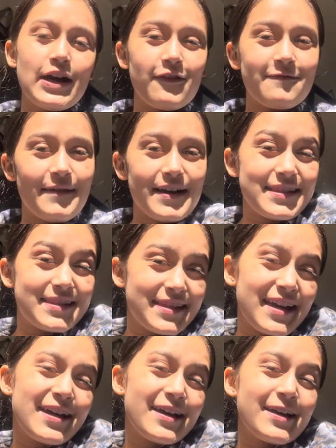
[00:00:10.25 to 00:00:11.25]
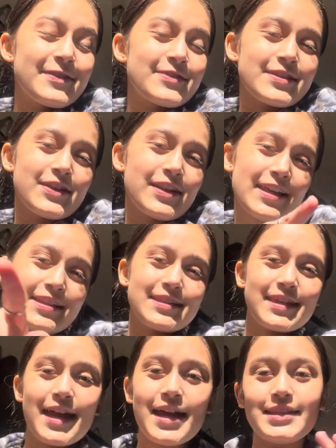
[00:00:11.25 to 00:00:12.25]
of myself, so let's
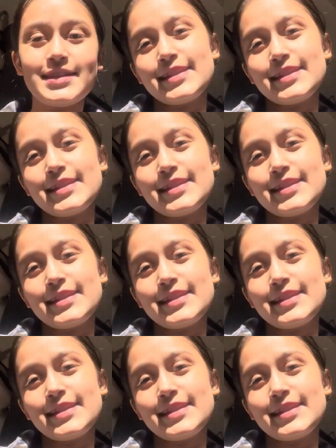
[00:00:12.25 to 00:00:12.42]
get